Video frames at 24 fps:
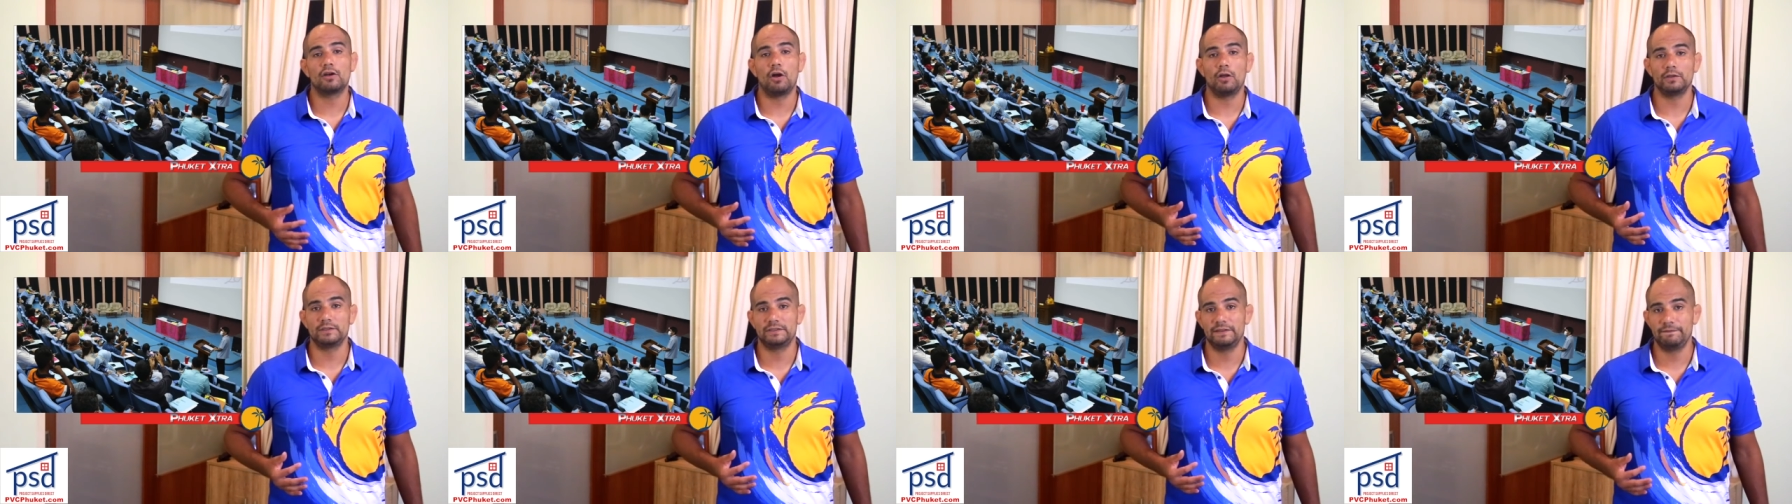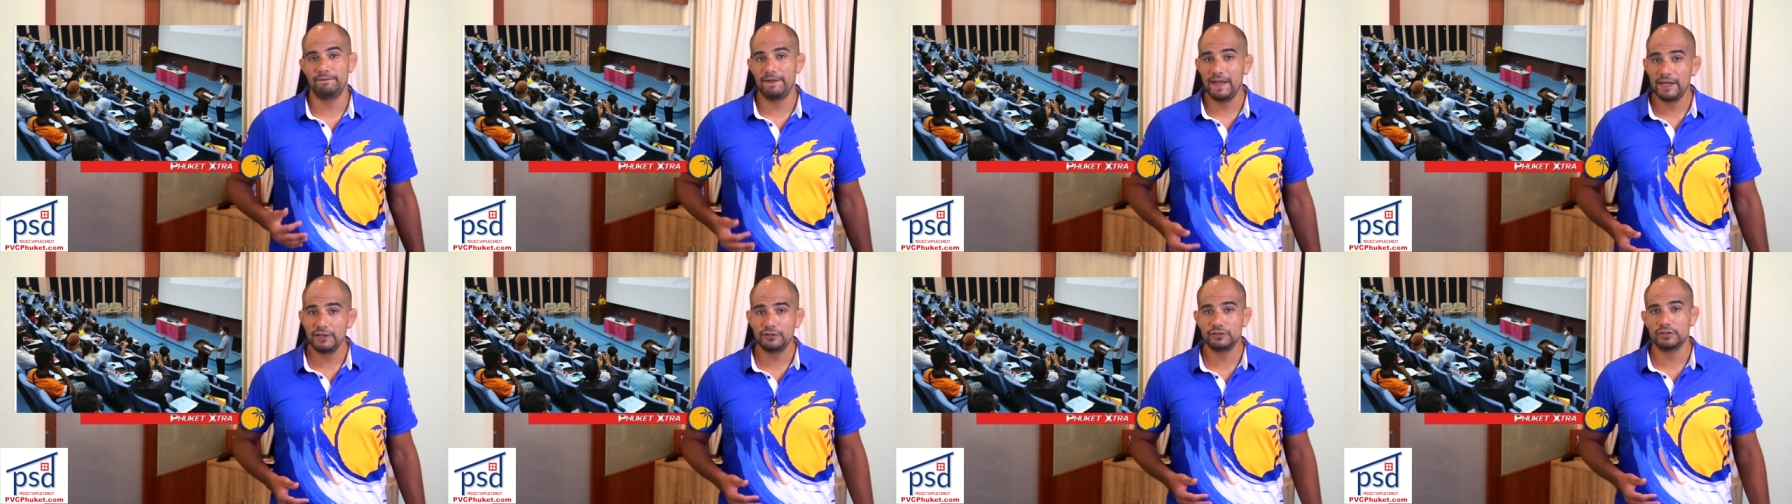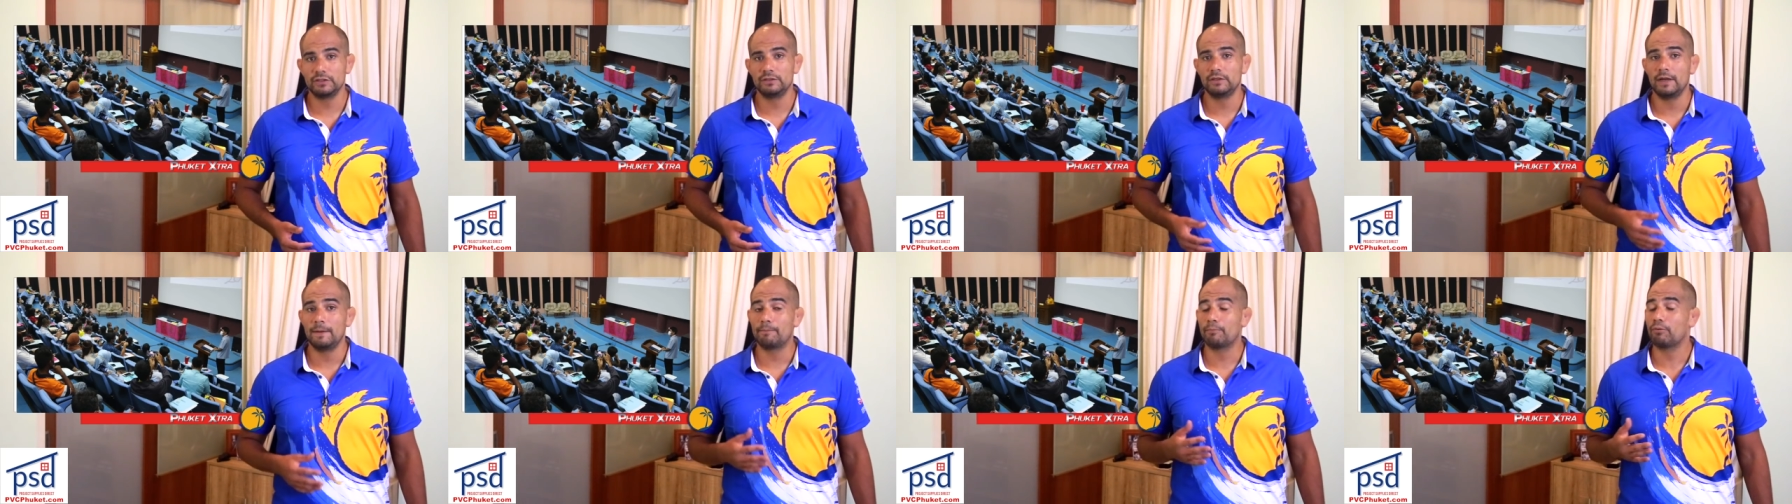
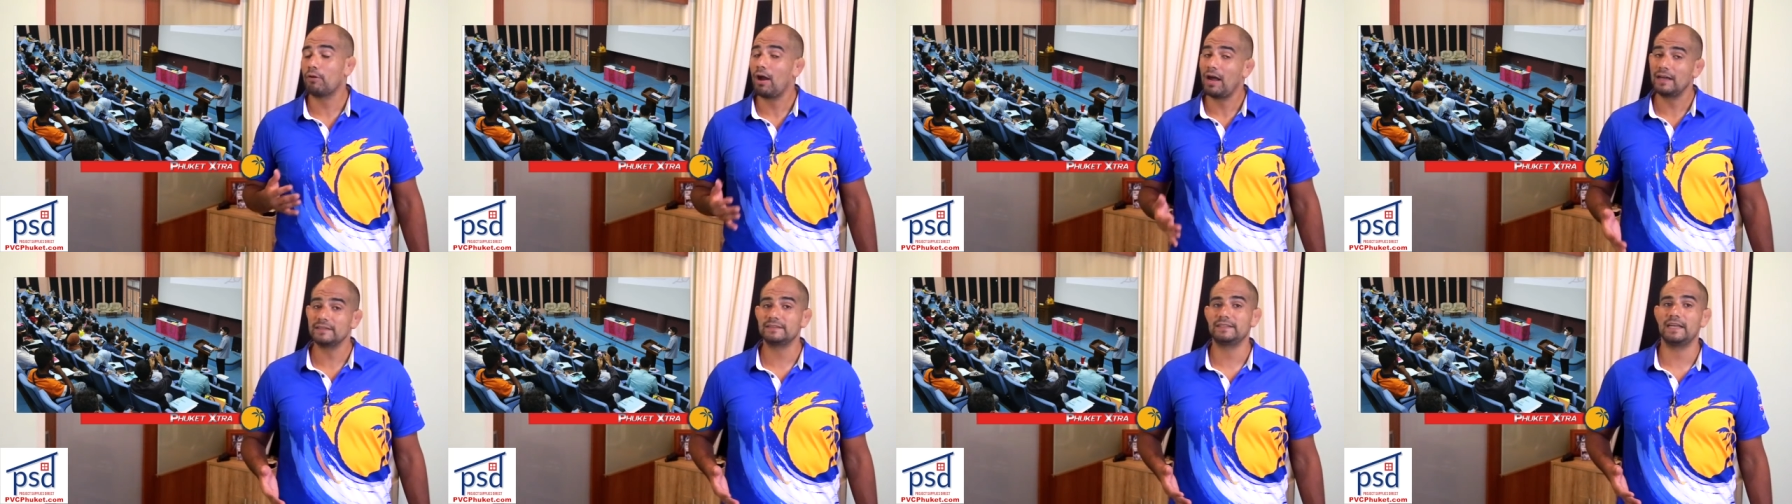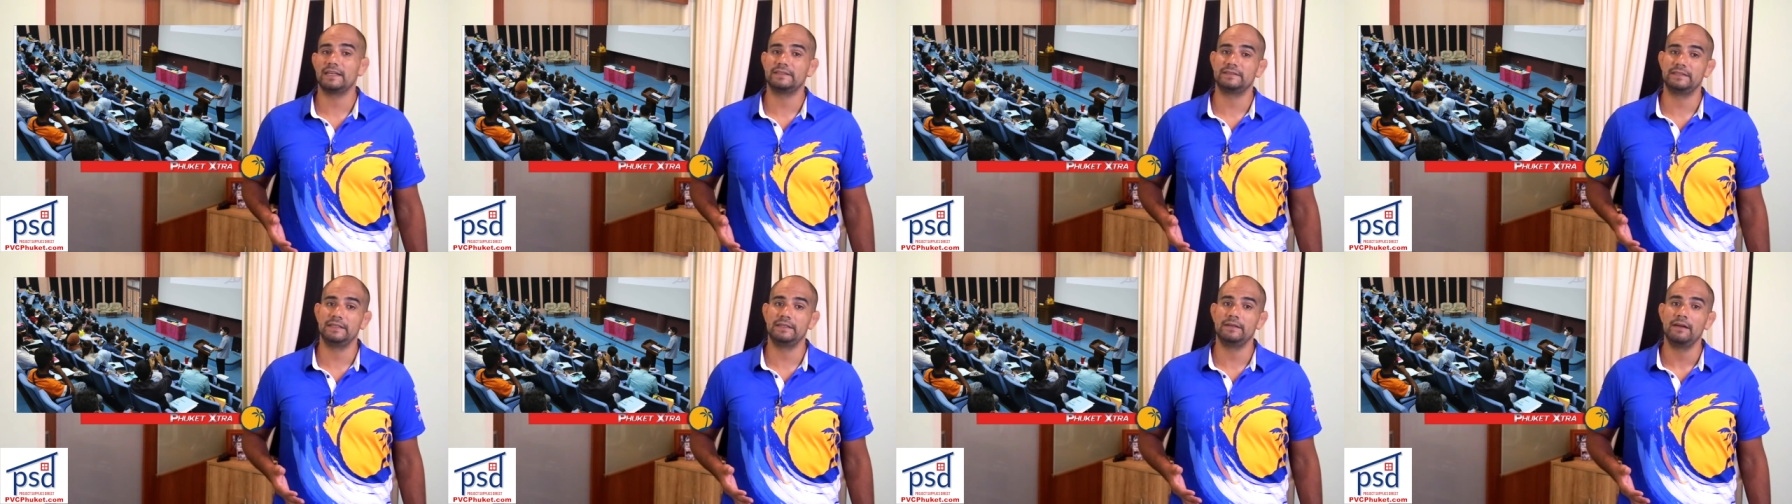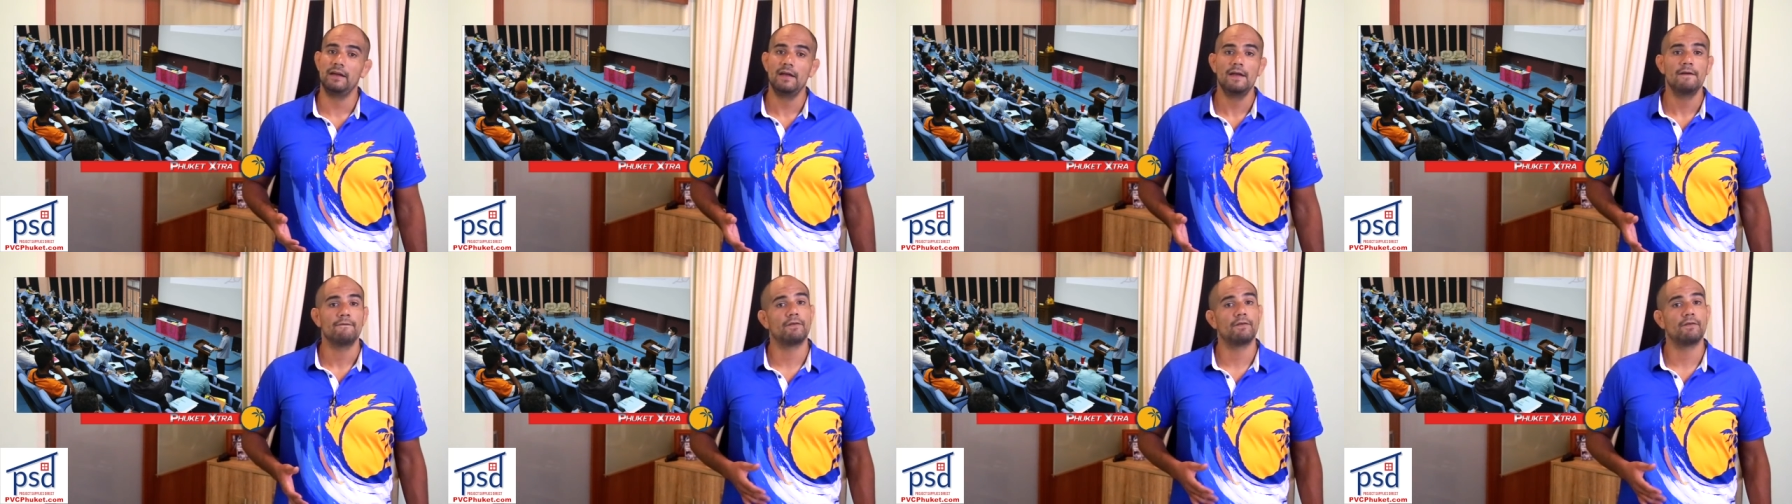cultivation and processing